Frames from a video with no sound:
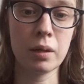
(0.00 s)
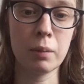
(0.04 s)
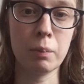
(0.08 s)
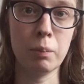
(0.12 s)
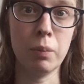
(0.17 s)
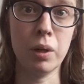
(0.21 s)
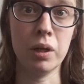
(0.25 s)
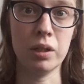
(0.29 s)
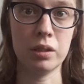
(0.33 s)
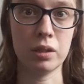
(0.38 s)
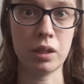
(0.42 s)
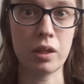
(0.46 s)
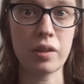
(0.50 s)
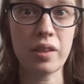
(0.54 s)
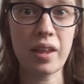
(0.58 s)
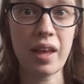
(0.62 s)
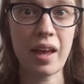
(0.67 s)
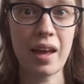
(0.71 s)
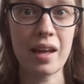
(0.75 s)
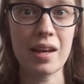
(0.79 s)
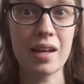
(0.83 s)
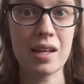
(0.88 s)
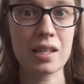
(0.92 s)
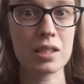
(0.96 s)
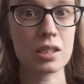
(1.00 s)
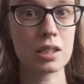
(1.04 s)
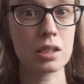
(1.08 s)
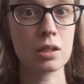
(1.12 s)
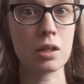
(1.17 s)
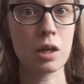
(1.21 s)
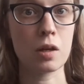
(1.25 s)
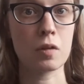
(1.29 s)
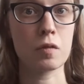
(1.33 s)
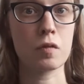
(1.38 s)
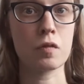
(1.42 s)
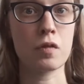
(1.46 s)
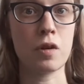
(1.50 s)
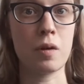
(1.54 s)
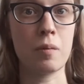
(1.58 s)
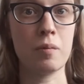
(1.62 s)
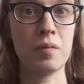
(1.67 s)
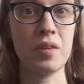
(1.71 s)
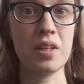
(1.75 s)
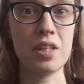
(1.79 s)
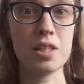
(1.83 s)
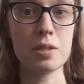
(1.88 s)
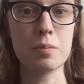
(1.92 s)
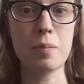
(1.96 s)
but not the headaches I got
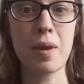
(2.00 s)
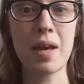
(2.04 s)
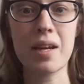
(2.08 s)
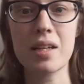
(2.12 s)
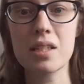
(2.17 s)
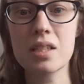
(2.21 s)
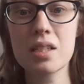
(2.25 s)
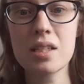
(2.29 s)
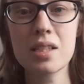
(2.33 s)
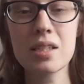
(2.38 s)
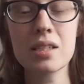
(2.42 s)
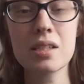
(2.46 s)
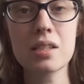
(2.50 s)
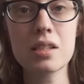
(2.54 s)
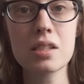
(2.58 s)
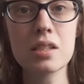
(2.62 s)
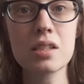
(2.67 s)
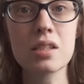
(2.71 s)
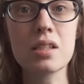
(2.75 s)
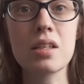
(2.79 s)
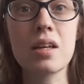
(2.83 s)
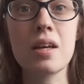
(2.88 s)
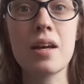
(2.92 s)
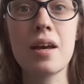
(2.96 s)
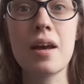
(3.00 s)
from these medicines.